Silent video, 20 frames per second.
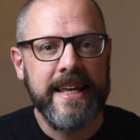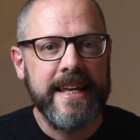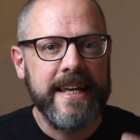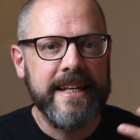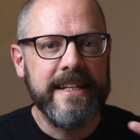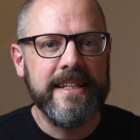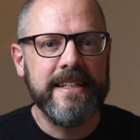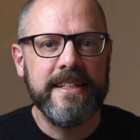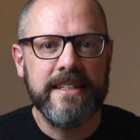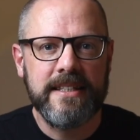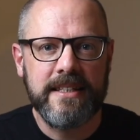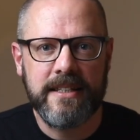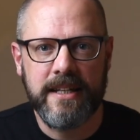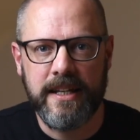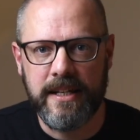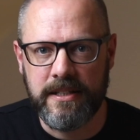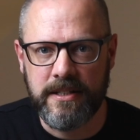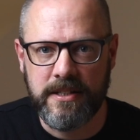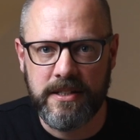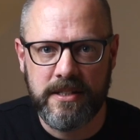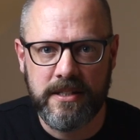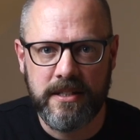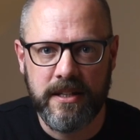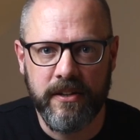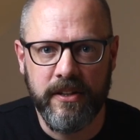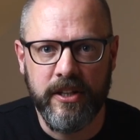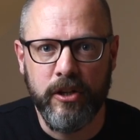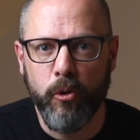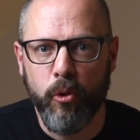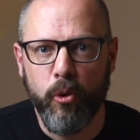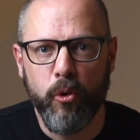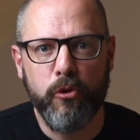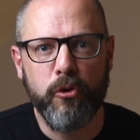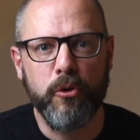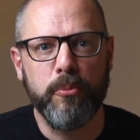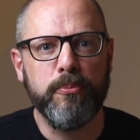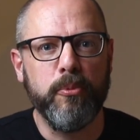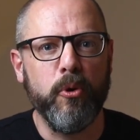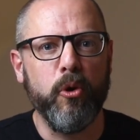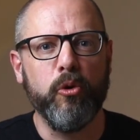In this sense, the author
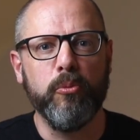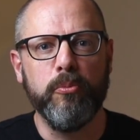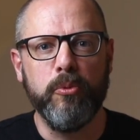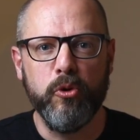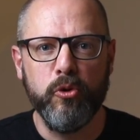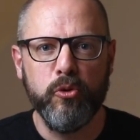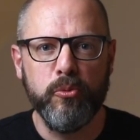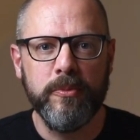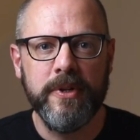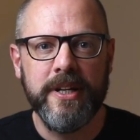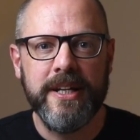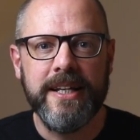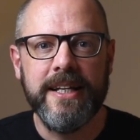Paul Bloom